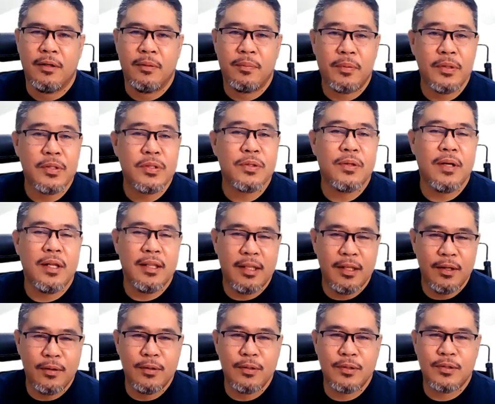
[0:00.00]

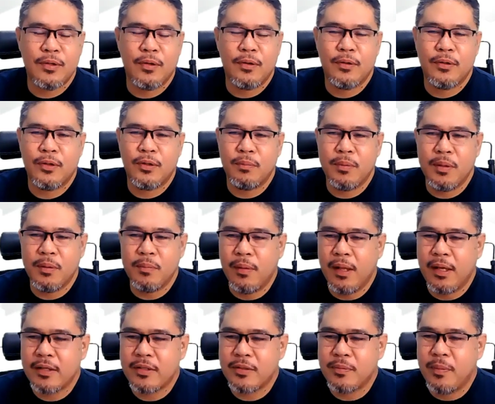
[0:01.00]
opportunity also to be
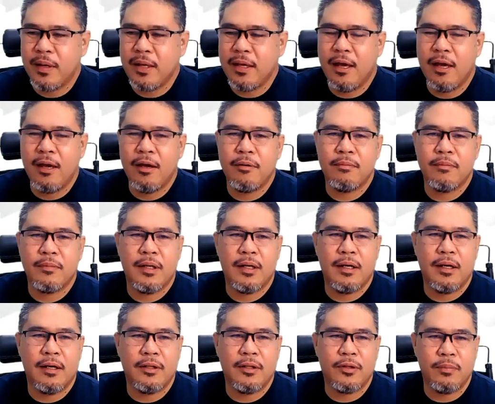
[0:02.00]
blessed by Him,
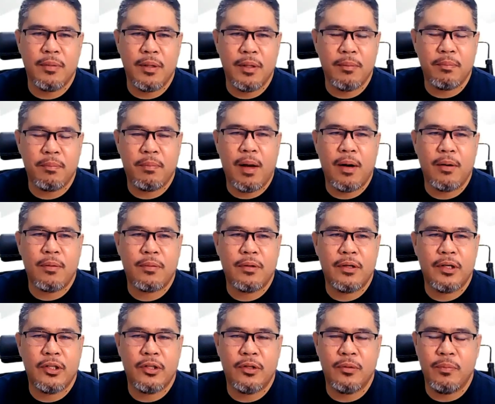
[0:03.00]
to be
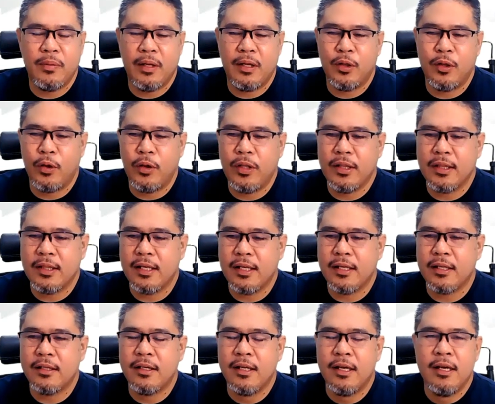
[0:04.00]
empowered, to be
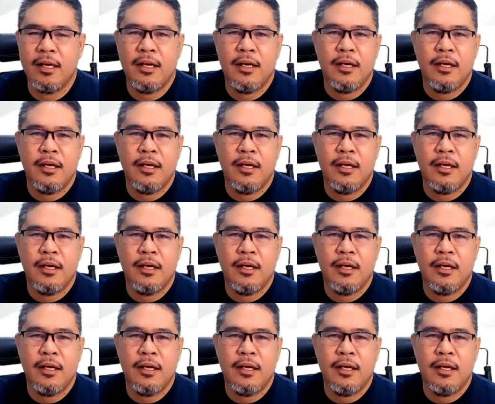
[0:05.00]
anointed,